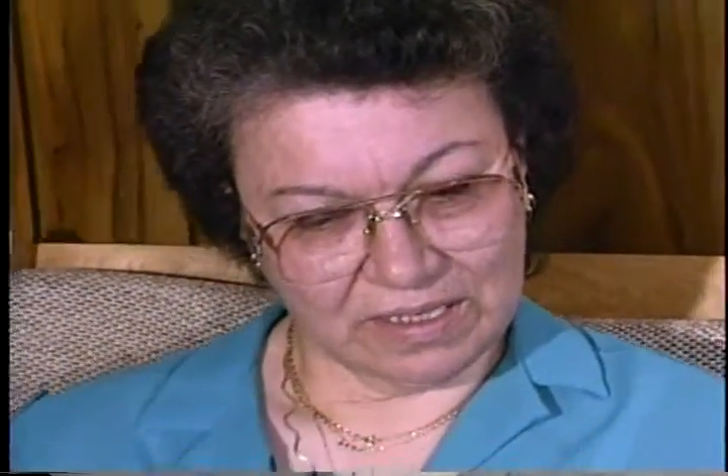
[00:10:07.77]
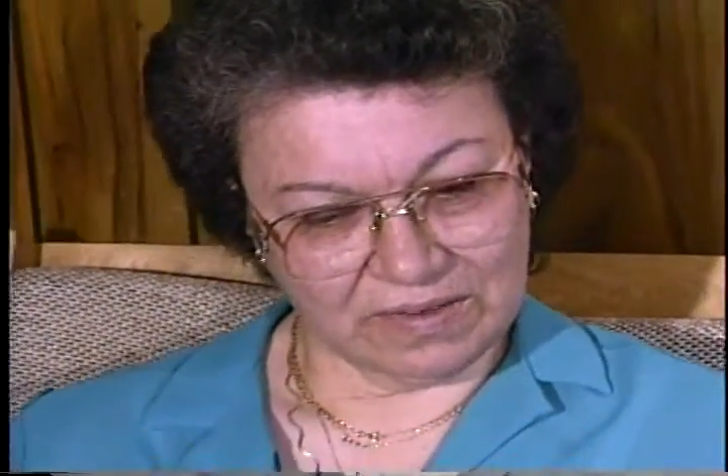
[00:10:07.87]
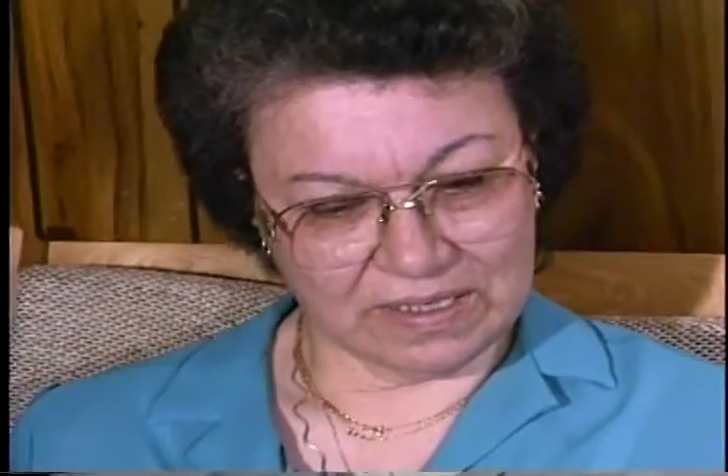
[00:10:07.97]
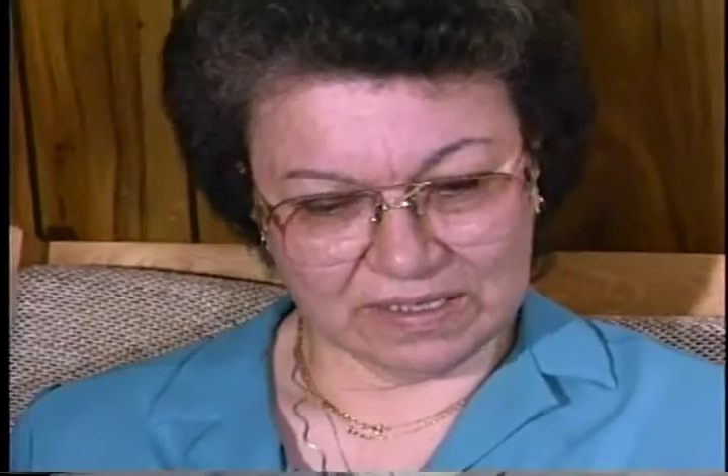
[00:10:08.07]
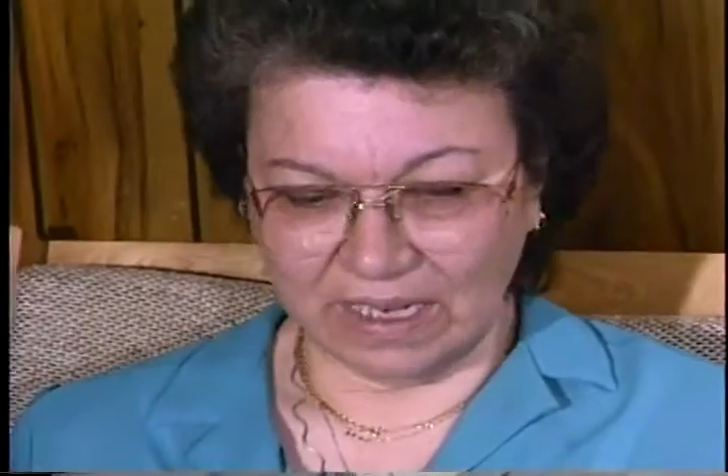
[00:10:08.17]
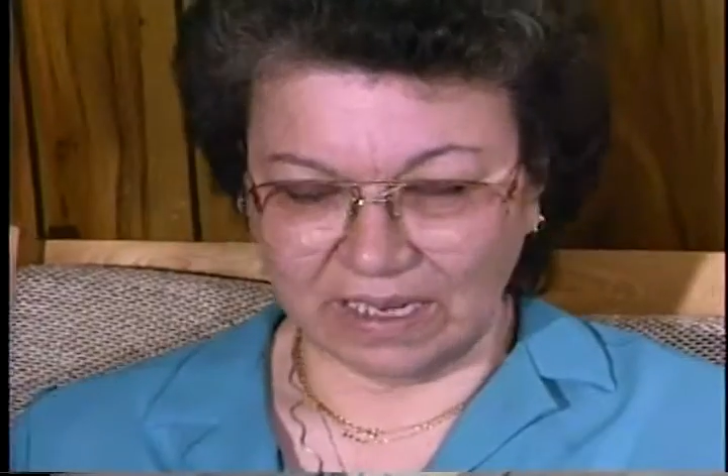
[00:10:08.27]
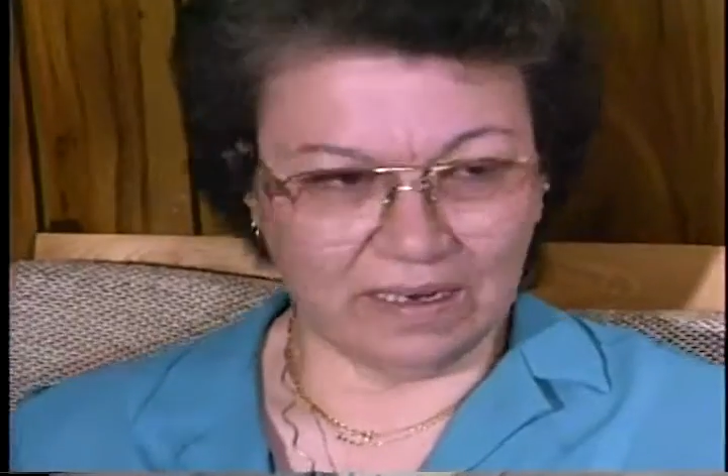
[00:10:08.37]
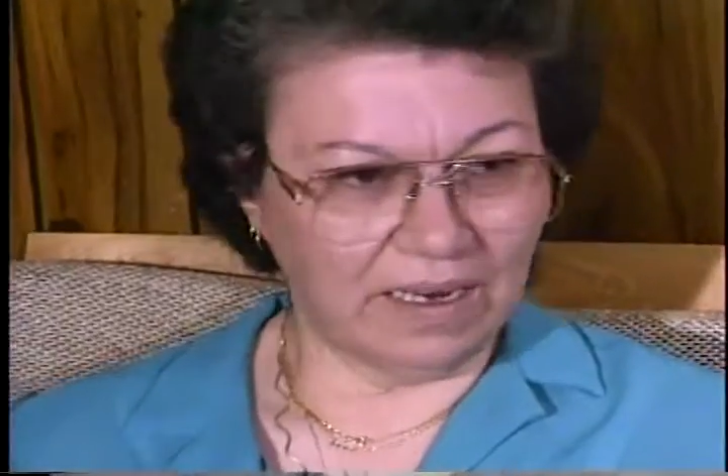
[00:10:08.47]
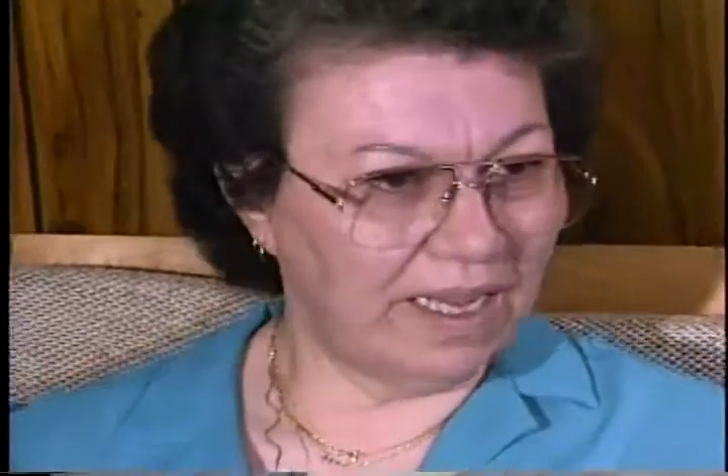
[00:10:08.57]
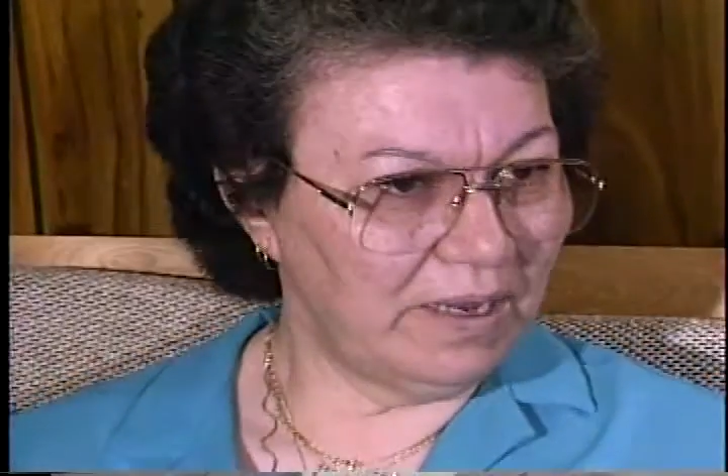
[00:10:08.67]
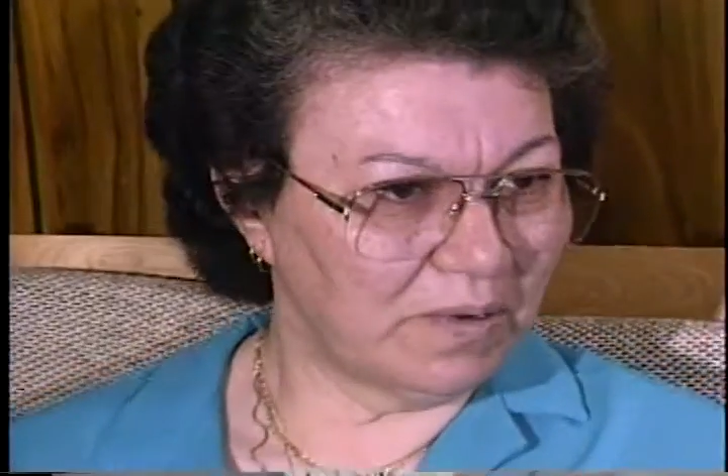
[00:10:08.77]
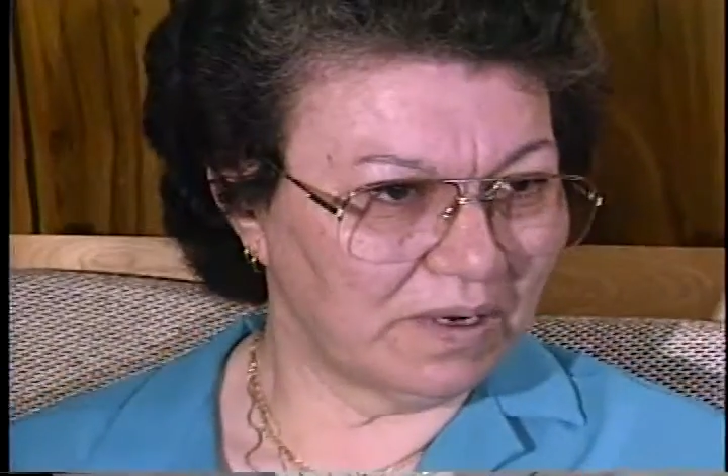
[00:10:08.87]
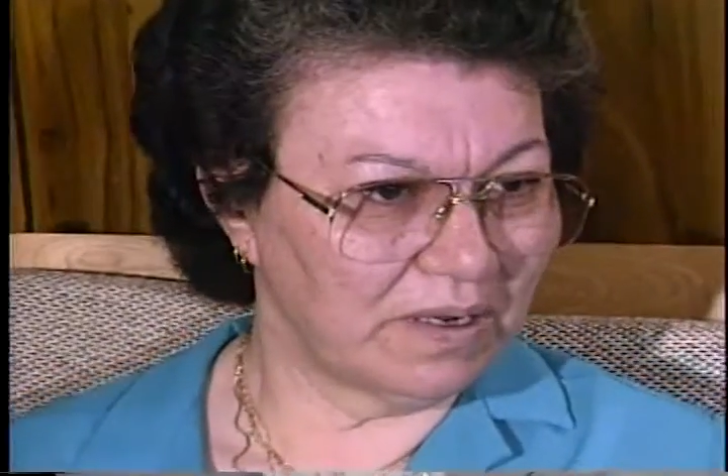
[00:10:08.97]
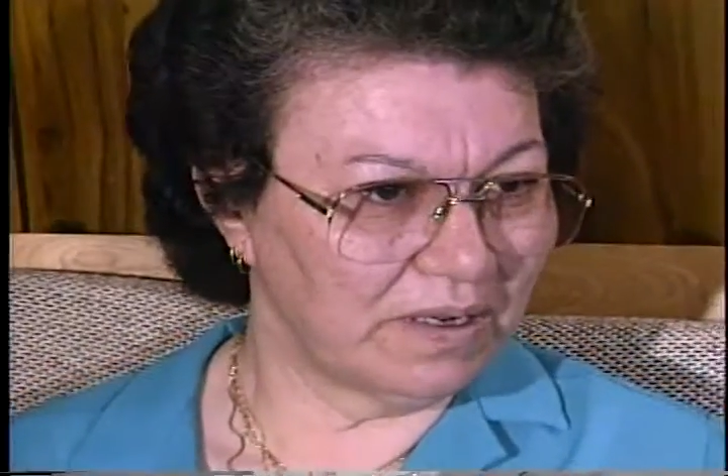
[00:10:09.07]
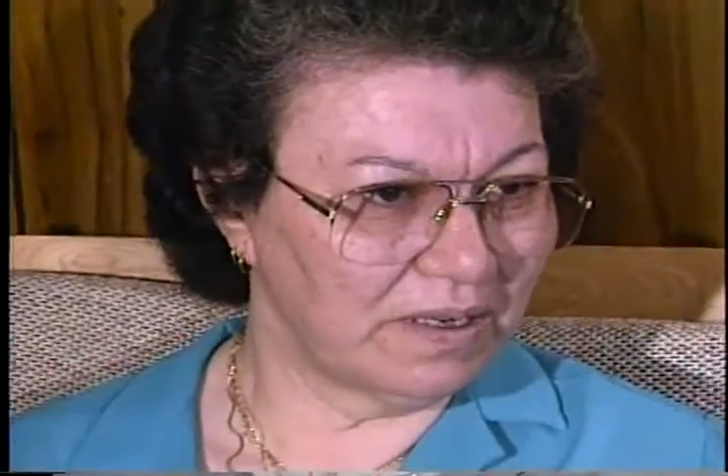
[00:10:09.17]
Now that's not
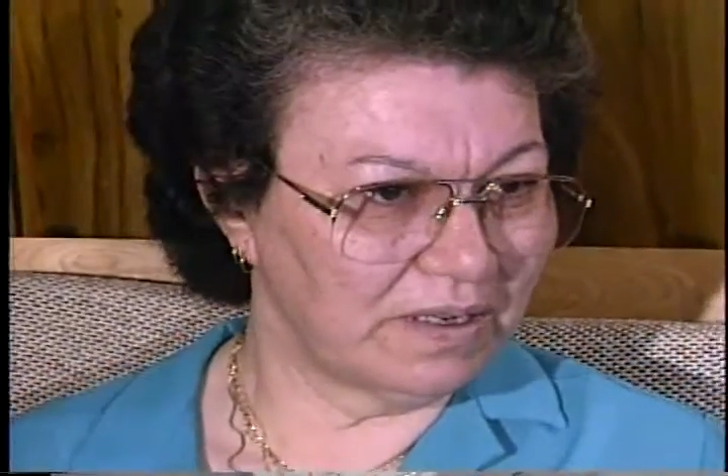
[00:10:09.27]
labor